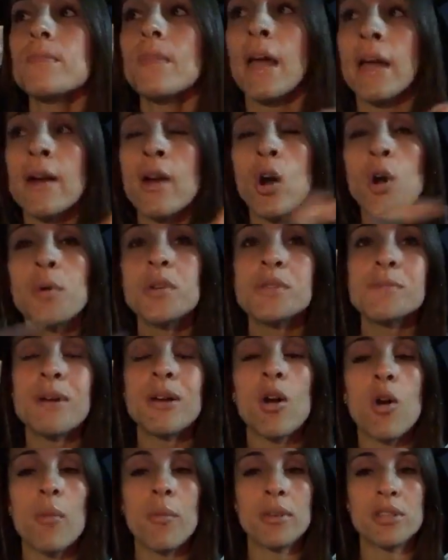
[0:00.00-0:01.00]
I always make
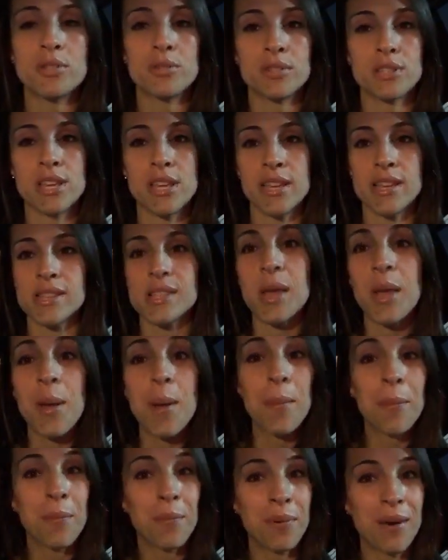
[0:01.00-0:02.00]
homemade tortillas,
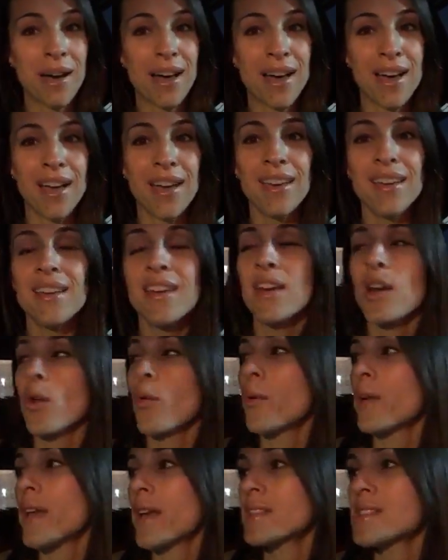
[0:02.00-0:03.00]
but
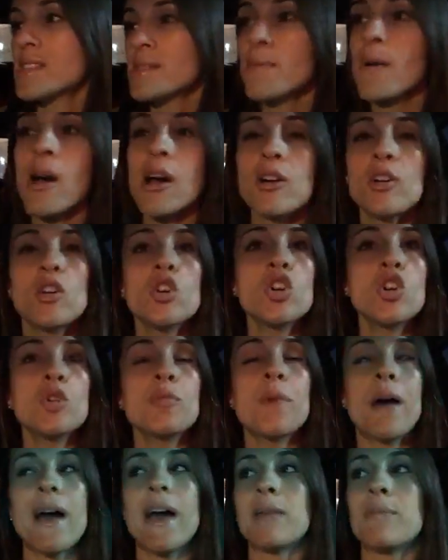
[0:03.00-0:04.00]
we had small
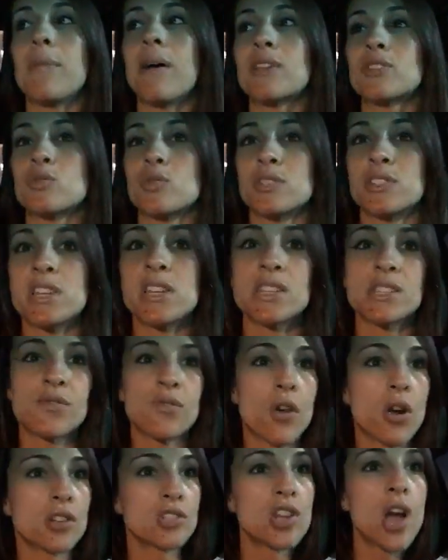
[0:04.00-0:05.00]
group. I had bought tortillas
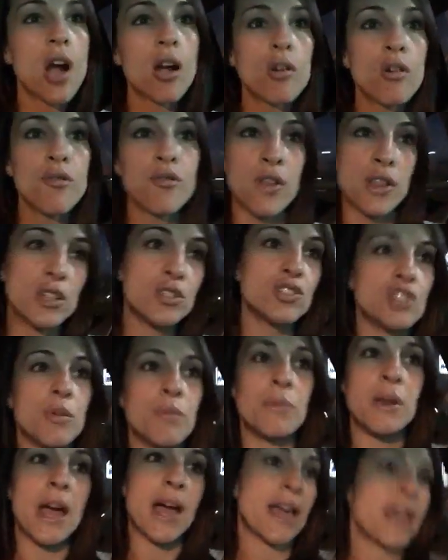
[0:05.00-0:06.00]
for our taco
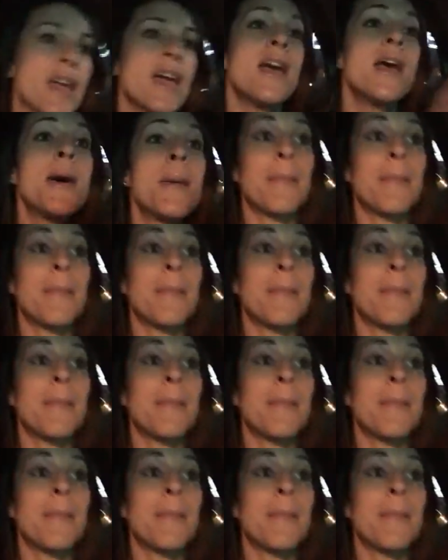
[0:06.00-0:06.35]
fellowship night.